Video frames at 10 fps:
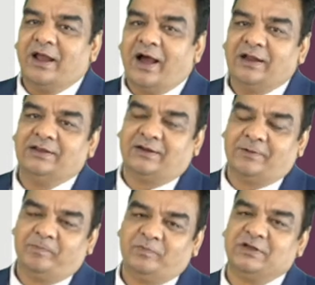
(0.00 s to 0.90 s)
either
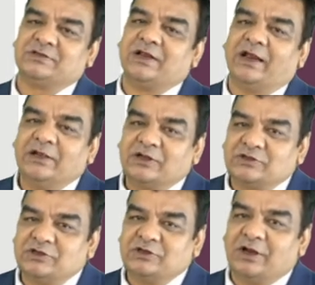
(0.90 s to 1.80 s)
just an
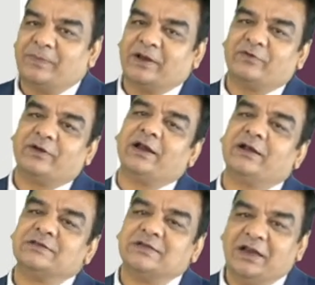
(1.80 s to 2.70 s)
interstitial
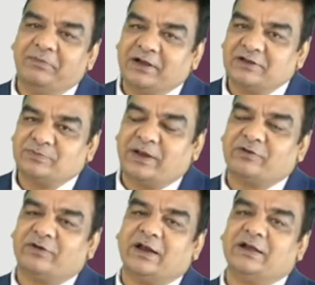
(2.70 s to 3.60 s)
pancreatitis, edematous
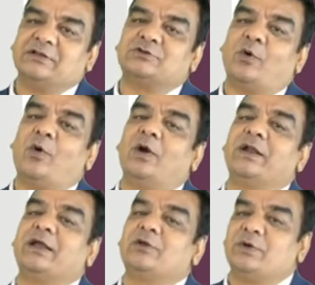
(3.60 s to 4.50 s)
pancreatitis, or
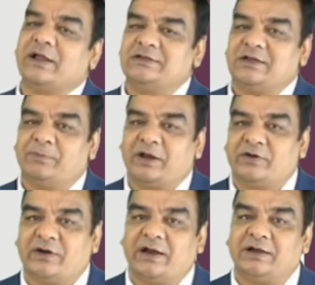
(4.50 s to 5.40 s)
necrotizing
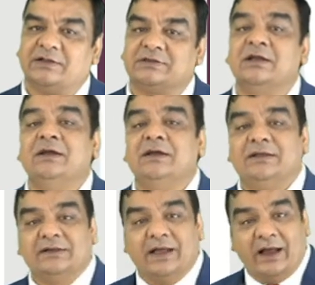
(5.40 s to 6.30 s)
pancreatitis,
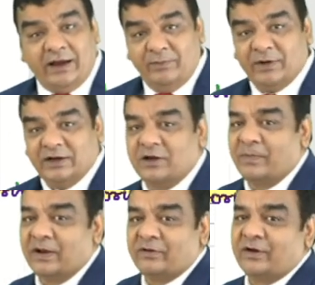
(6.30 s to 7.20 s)
hemorrhagic
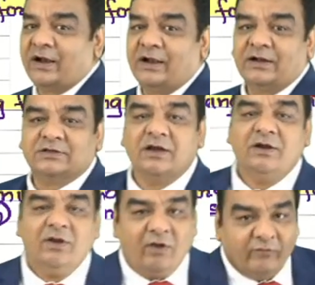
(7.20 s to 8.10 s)
pancreatitis.
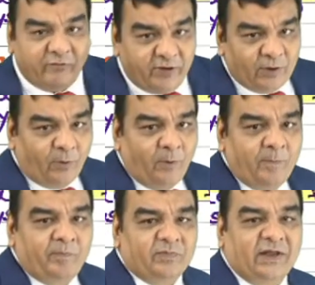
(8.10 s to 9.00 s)
We know
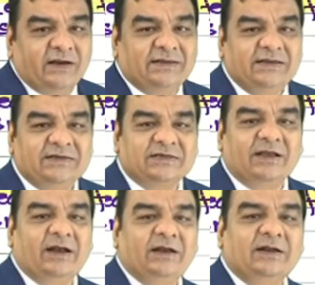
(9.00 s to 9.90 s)
that these
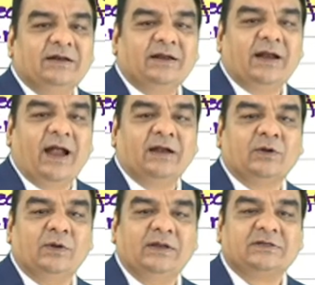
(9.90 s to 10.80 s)
Gray Turner and
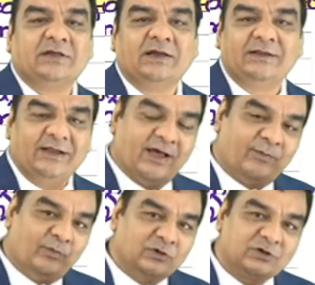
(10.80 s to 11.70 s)
Collins, they are
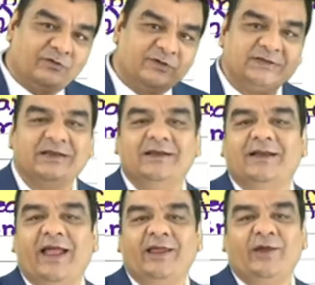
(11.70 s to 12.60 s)
most often seen in
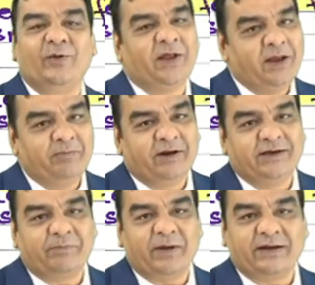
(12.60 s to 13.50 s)
acute
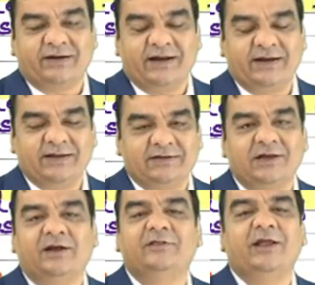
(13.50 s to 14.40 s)
hemorrhagic pancreatitis.
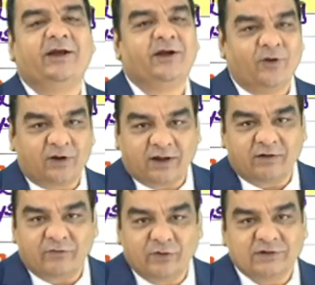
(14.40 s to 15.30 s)
They did not
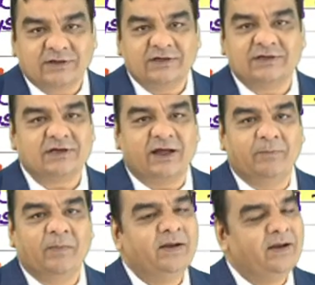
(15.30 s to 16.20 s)
confuse us this time,
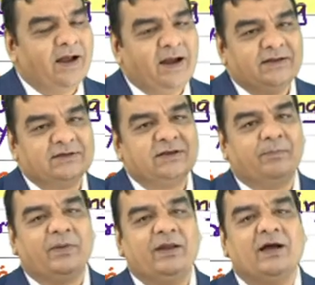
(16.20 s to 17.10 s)
and they
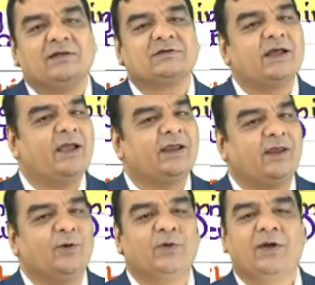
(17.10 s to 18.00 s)
simply asked
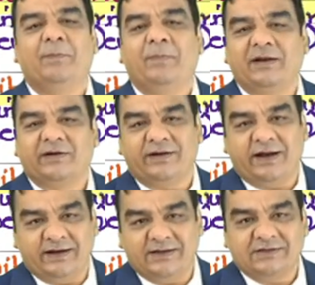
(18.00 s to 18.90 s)
acute
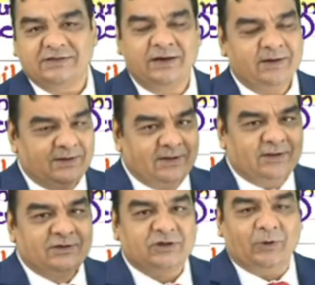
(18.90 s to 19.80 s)
pancreatitis.
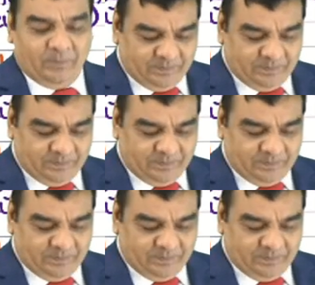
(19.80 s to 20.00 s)
So,